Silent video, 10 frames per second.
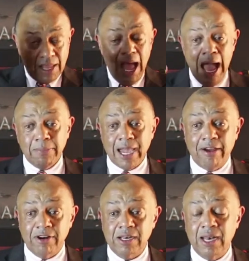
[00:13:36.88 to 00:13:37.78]
I'm
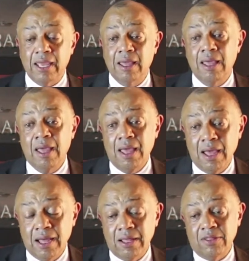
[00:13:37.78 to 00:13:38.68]
currently
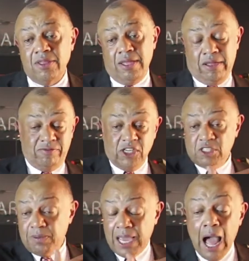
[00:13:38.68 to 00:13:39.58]
I've
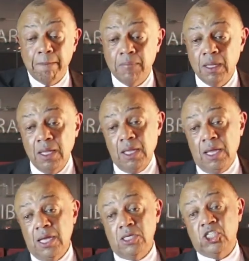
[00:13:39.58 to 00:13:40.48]
just become
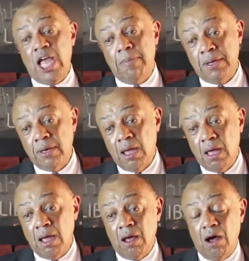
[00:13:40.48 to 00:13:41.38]
chairman
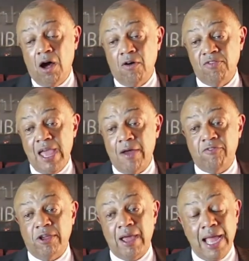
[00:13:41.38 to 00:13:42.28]
of the
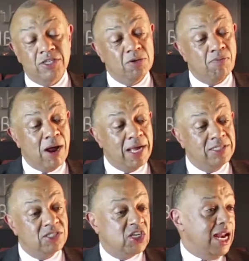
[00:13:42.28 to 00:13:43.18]
Africa
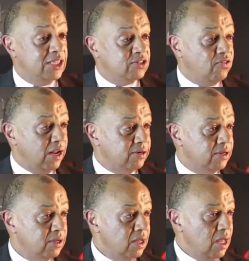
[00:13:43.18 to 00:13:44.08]
Enterprise Challenge Fund,
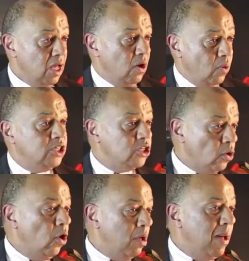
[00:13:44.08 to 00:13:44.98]
which is
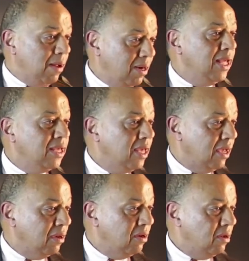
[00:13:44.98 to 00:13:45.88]
all about
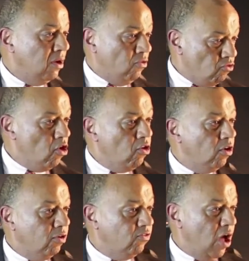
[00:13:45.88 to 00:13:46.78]
linking
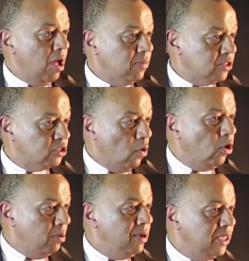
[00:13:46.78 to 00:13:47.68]
rural farmers,
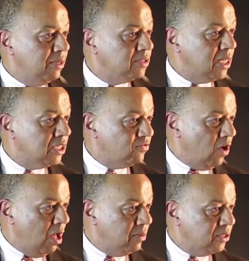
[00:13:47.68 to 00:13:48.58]
small and medium-sized
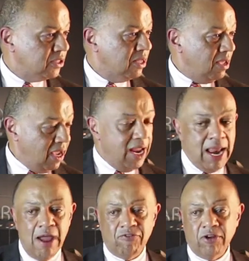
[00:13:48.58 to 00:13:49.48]
farmers in
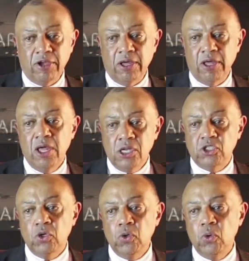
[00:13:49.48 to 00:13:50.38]
Africa
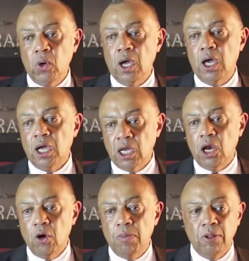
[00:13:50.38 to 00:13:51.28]
to
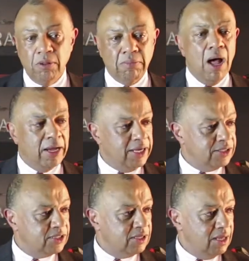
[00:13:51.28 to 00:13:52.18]
global
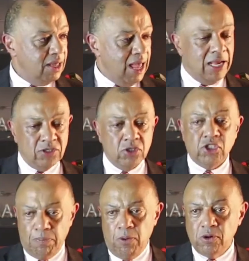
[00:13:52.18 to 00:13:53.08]
markets, and to
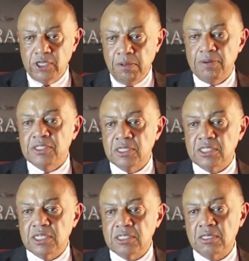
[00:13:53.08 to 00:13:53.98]
supporting
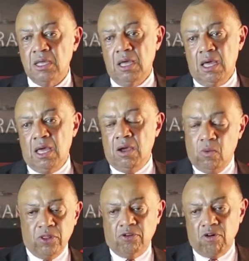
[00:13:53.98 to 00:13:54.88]
businesses
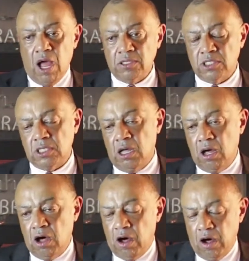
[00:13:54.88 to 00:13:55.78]
with grants
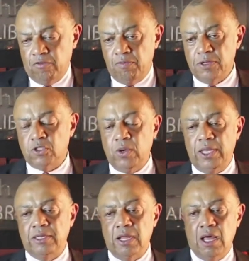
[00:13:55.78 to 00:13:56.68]
of
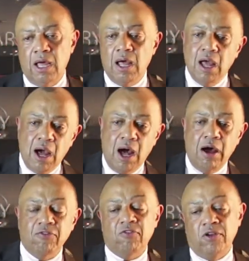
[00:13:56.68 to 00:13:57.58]
between
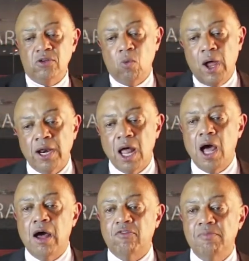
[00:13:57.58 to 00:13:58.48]
$0.5 and
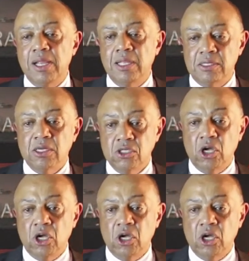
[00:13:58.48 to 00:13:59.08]
$1.5 million